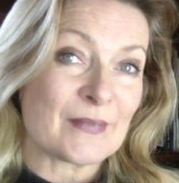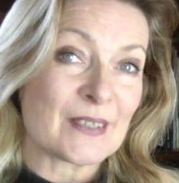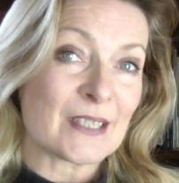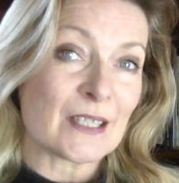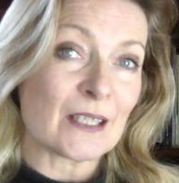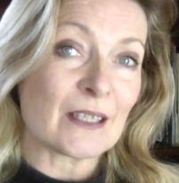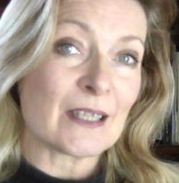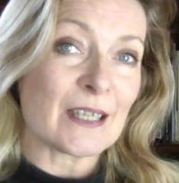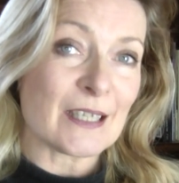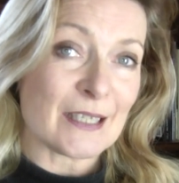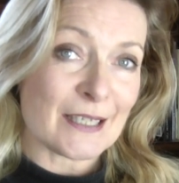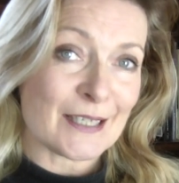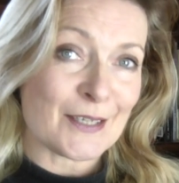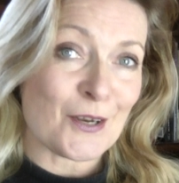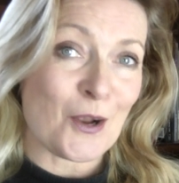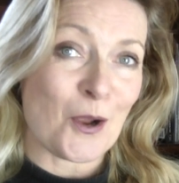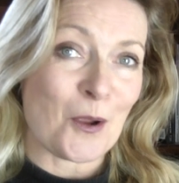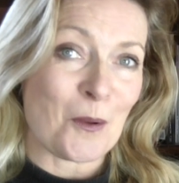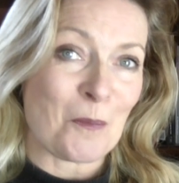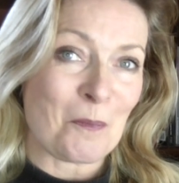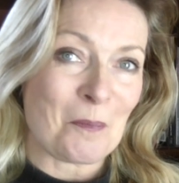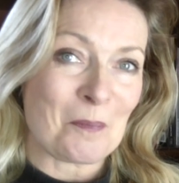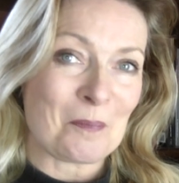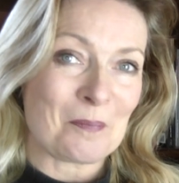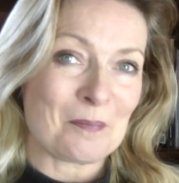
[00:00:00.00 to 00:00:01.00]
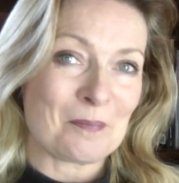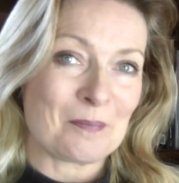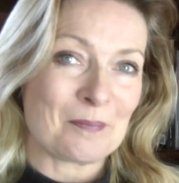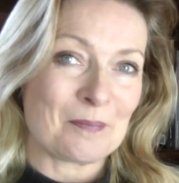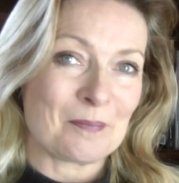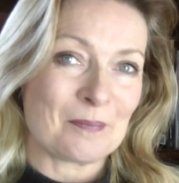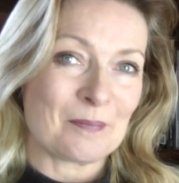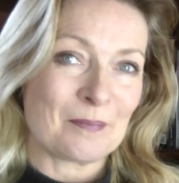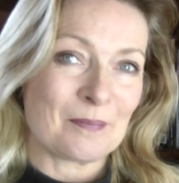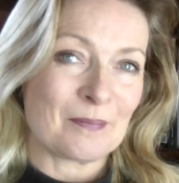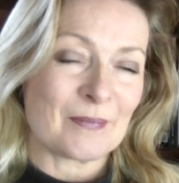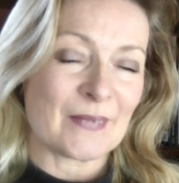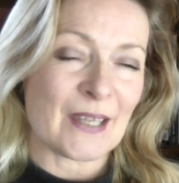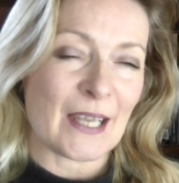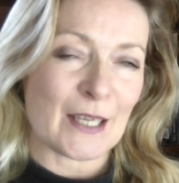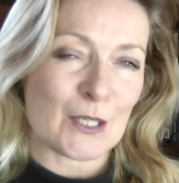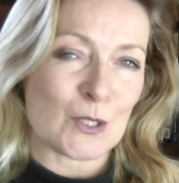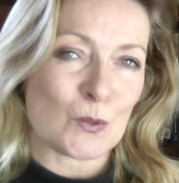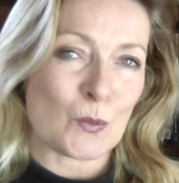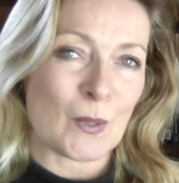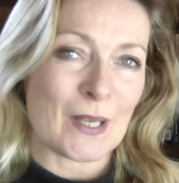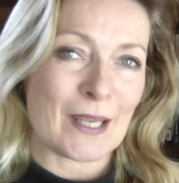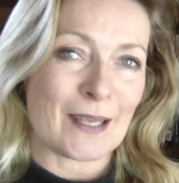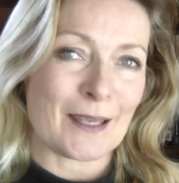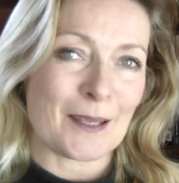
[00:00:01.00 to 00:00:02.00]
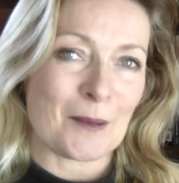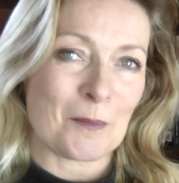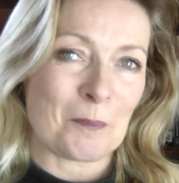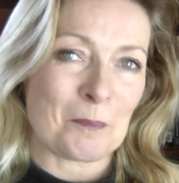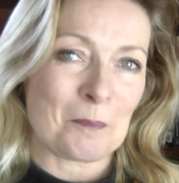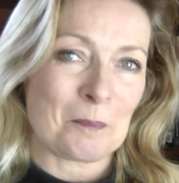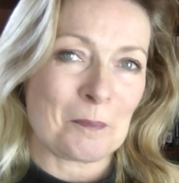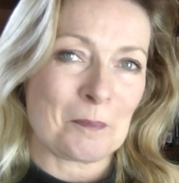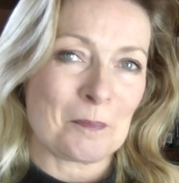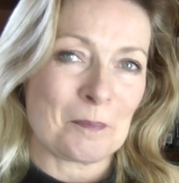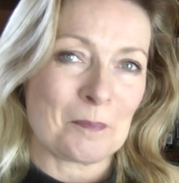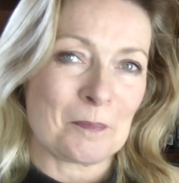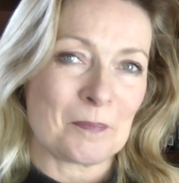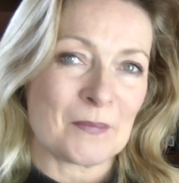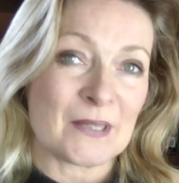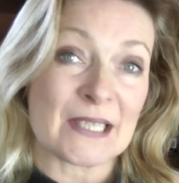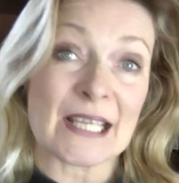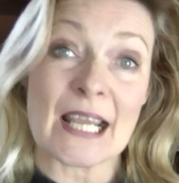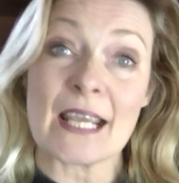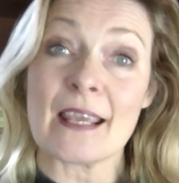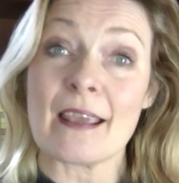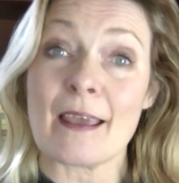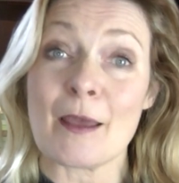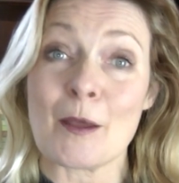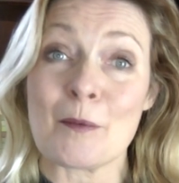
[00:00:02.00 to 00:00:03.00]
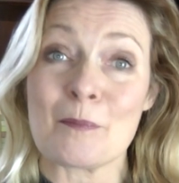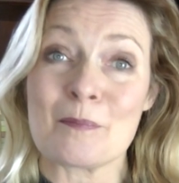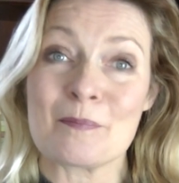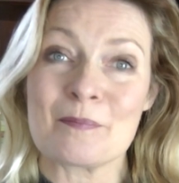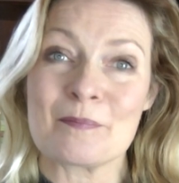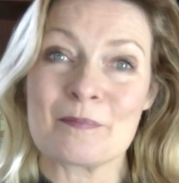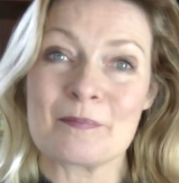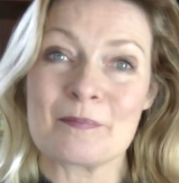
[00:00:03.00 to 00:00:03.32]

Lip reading: Till this time, next week. Take care.